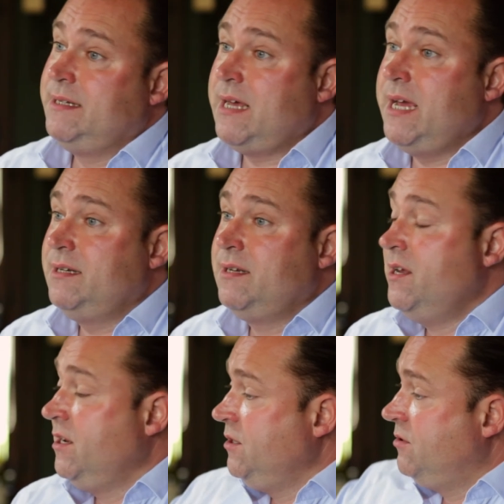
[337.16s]
night
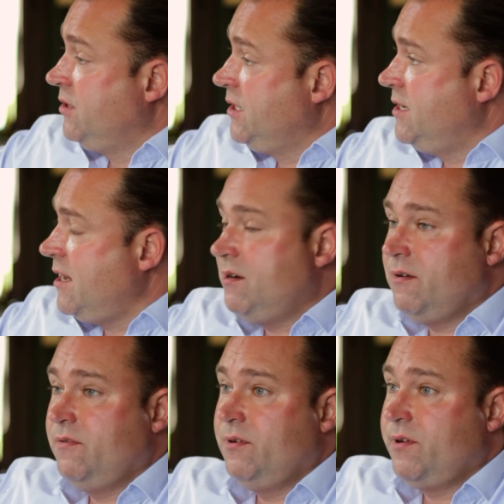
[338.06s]
you could cut
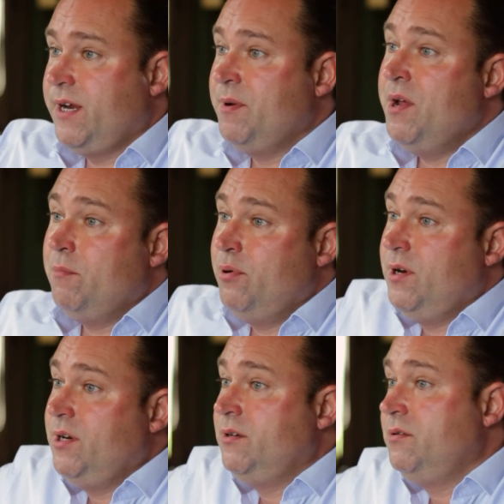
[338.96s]
off a grape,
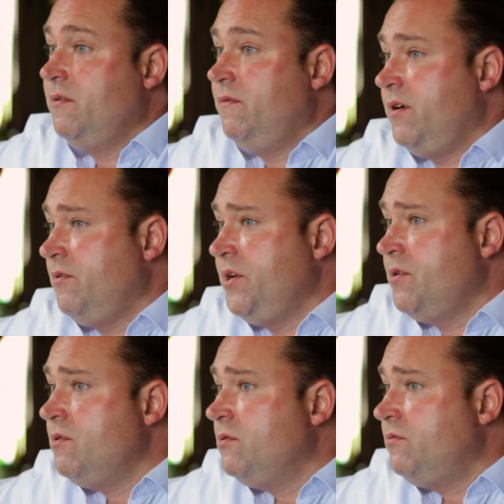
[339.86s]
put it into a very
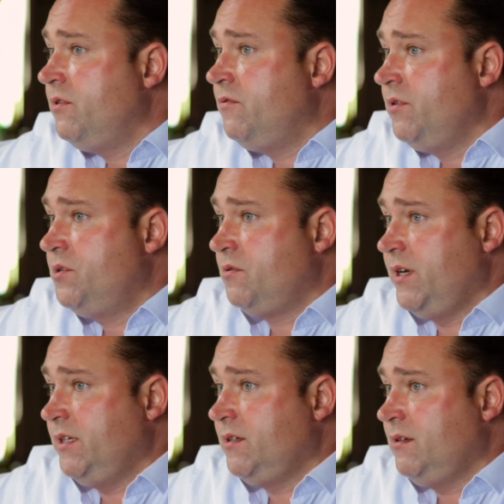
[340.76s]
cold
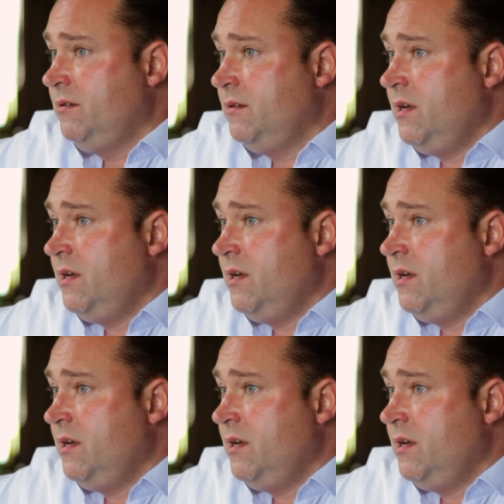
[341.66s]
refrigerator